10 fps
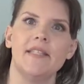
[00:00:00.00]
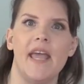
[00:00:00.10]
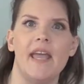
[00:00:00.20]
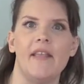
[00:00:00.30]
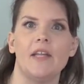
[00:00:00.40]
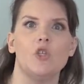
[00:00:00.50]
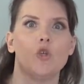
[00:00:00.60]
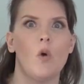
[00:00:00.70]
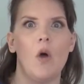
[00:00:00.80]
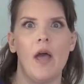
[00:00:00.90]
say that
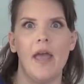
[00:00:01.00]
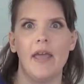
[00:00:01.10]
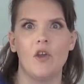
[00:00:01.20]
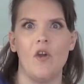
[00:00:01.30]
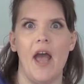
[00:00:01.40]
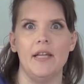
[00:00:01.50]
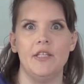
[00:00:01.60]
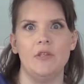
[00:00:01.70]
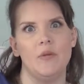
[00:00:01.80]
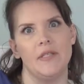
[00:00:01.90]
joy and
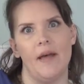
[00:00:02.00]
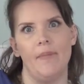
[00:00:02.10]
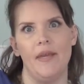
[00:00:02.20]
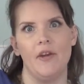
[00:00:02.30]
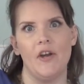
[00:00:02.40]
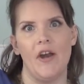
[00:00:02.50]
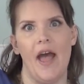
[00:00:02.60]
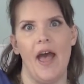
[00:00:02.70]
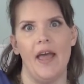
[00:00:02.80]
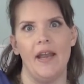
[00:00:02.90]
gratitude is up here
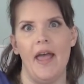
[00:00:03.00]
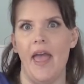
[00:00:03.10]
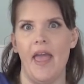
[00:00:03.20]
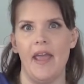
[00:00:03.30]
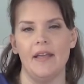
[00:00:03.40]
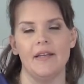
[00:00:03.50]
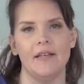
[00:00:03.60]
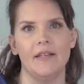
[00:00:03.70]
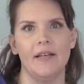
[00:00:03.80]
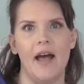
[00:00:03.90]
at a
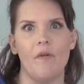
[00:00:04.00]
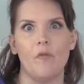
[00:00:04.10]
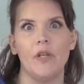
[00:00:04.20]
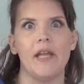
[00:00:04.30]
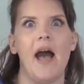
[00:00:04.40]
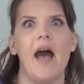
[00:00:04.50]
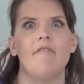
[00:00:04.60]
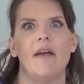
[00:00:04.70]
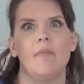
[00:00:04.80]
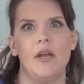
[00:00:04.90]
really high
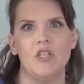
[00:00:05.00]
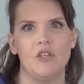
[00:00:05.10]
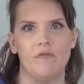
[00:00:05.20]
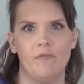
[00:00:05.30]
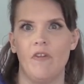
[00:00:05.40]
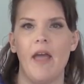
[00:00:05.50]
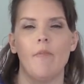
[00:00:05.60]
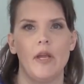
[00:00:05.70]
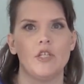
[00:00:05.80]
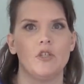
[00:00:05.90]

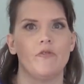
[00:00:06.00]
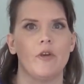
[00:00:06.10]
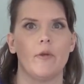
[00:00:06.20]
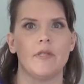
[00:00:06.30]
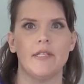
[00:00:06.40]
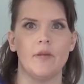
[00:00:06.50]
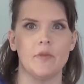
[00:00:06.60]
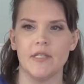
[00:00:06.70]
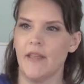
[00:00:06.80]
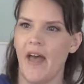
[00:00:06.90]
vibrational frequency.
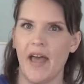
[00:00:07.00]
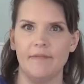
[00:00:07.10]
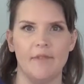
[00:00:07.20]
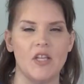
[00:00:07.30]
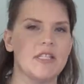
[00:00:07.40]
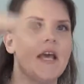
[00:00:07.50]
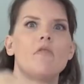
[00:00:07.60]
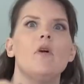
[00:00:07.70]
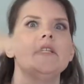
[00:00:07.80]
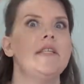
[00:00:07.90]
We'll say that on a scale
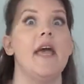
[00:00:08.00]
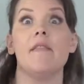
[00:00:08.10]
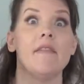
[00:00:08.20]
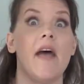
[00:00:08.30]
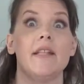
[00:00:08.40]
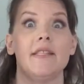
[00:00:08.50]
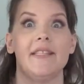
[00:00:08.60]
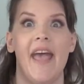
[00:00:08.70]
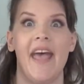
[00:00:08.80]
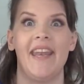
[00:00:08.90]
of 1 to 10, that's a
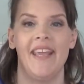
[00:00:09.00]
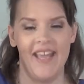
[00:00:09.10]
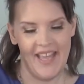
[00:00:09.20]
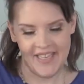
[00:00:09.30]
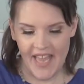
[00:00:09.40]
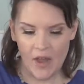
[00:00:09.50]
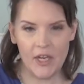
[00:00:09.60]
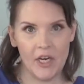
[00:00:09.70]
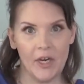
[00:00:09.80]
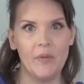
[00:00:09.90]
10. And down
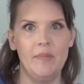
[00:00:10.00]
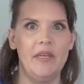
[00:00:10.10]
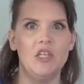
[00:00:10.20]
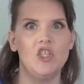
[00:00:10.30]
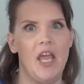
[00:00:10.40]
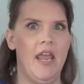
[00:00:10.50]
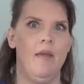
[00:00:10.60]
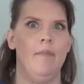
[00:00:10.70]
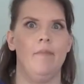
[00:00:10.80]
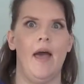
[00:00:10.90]
here would be
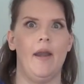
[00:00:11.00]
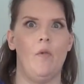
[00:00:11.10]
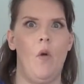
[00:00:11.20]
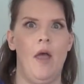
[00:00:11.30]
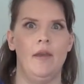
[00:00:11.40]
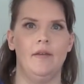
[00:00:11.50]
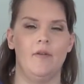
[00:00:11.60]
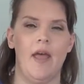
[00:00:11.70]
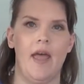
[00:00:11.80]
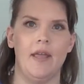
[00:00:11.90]
shame out of 1,
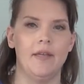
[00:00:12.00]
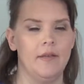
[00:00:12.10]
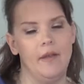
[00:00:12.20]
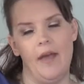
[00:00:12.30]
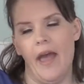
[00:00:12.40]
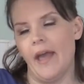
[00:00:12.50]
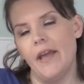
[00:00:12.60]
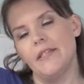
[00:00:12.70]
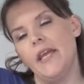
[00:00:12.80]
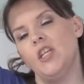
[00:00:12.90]
okay? Heck,
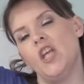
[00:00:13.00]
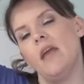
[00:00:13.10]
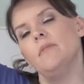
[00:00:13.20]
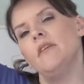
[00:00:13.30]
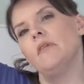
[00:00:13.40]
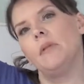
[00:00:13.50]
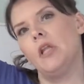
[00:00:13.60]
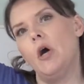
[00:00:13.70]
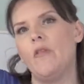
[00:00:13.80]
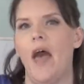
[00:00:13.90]
I'd say shame's even
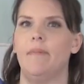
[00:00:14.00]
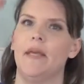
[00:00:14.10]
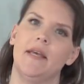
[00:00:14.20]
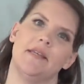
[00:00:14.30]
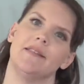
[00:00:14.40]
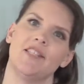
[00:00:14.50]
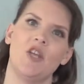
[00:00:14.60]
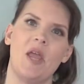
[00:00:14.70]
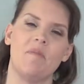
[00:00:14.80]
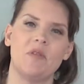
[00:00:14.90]
below that, because
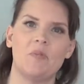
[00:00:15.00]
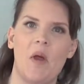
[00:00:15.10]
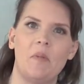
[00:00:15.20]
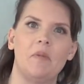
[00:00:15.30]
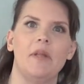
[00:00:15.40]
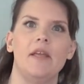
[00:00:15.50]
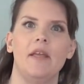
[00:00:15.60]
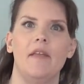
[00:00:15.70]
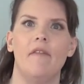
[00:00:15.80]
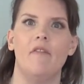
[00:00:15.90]
shame is
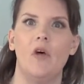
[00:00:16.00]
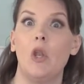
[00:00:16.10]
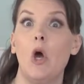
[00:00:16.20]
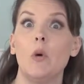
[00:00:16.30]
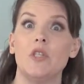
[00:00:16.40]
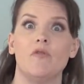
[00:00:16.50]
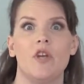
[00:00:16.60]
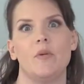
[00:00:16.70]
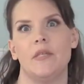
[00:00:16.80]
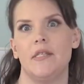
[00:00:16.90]
probably the lowest
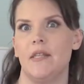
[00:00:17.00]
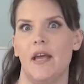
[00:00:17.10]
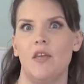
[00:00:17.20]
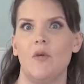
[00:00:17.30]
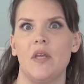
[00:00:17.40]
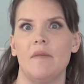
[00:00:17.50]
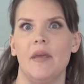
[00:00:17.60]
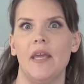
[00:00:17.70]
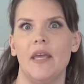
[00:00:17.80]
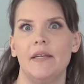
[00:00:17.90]
frequency that can
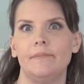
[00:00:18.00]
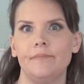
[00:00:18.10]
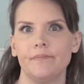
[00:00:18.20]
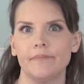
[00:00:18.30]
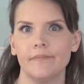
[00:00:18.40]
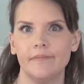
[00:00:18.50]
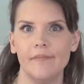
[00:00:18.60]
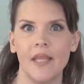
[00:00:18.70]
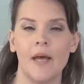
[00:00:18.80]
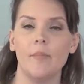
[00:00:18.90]
be in.
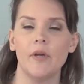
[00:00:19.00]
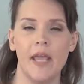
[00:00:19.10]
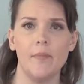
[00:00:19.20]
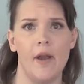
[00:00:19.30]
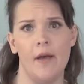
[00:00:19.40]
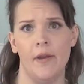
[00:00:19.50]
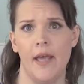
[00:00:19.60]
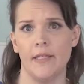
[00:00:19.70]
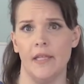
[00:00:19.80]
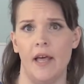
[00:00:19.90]
Brene Brown
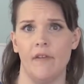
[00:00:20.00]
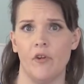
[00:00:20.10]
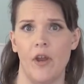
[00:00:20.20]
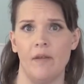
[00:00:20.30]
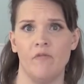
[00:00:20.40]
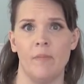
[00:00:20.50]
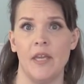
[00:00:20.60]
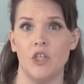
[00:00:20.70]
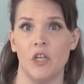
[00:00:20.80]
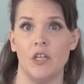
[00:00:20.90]
has a lot of great
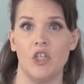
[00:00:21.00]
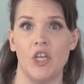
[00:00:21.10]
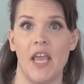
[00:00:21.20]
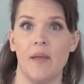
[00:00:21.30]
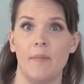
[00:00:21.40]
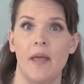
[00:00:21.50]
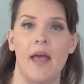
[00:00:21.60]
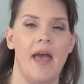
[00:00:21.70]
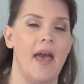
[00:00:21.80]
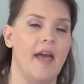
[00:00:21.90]
information on shame,
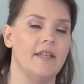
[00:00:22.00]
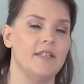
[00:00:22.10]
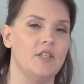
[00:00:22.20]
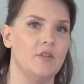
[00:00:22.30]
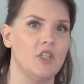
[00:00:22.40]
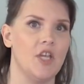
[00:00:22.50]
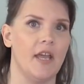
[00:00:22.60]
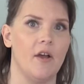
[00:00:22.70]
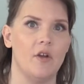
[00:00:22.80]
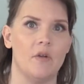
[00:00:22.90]
and you can
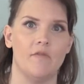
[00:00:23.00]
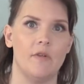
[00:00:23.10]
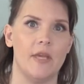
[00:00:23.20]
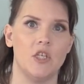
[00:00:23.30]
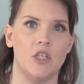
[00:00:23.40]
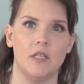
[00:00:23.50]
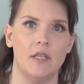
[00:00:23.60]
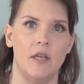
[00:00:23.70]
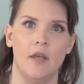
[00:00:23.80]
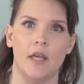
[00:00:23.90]
check out her information
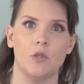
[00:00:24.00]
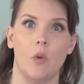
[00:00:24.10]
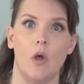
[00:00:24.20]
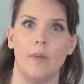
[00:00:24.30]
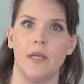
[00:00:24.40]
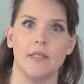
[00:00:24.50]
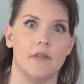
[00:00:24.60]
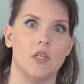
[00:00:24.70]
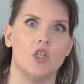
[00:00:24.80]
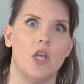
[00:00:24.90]
as well, because I
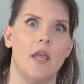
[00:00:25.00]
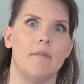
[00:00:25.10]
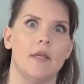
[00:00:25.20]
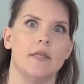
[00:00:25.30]
think shame